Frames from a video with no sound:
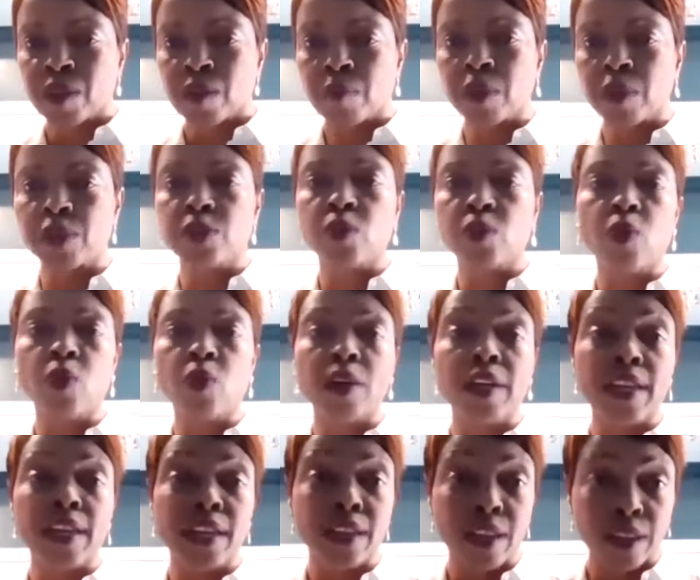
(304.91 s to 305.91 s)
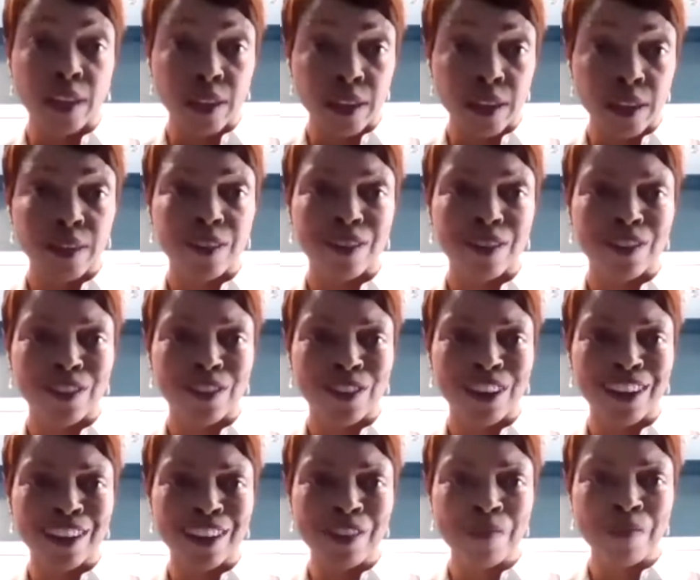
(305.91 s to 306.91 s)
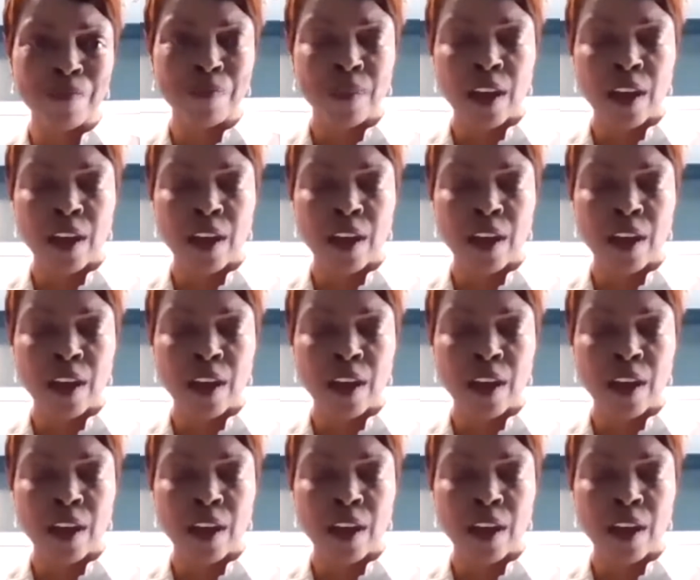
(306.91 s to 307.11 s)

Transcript: but to what end, right?